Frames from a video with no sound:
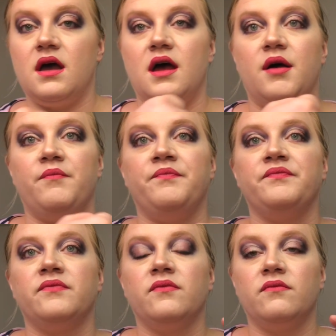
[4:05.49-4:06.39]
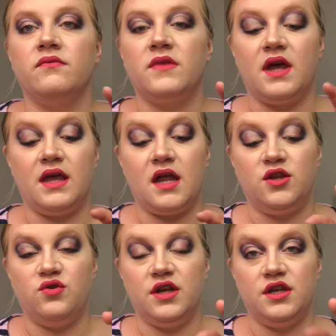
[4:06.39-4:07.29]
Again,
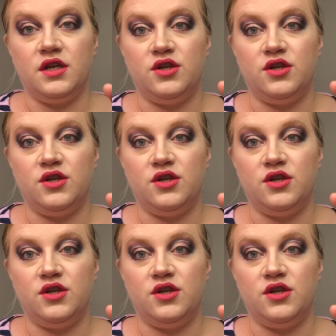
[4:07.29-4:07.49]
you can